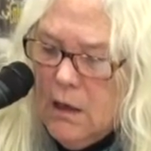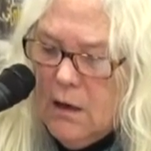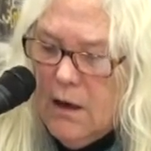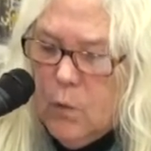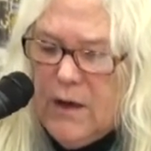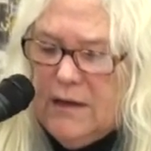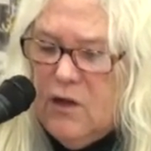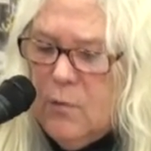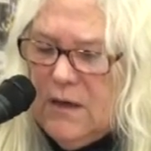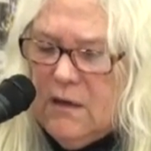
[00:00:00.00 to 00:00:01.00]
in our weak
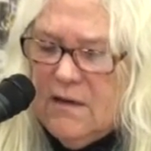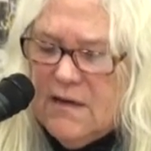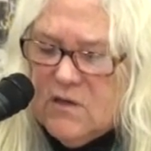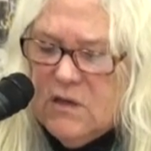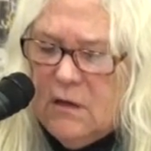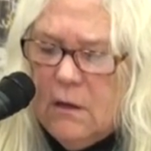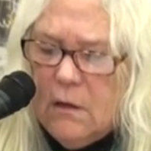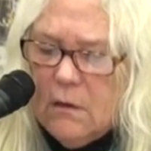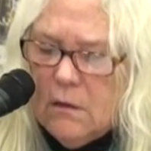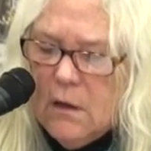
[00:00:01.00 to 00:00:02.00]
human condition.
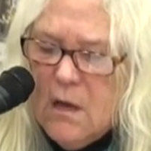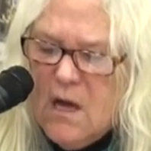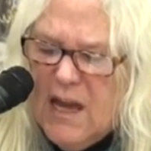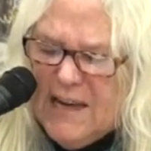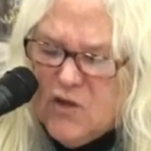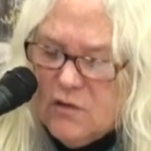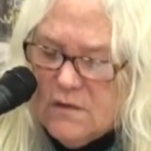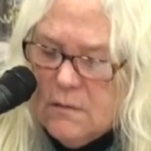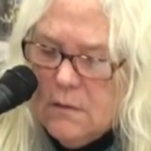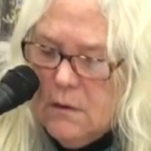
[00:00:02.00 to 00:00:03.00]
Angels